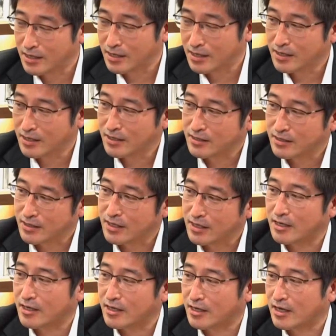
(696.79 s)
coming
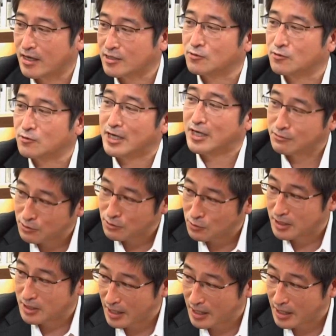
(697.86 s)
either. It was,